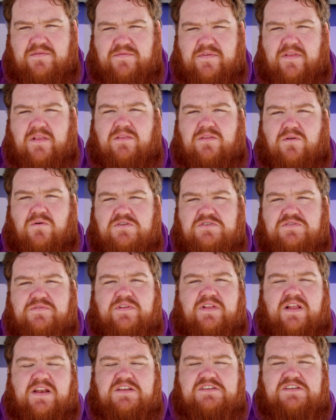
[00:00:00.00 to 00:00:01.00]
for the launch of
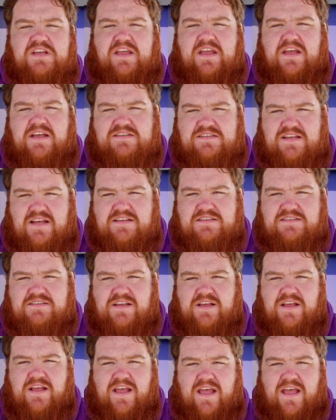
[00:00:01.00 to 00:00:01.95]
Clenergy ESS,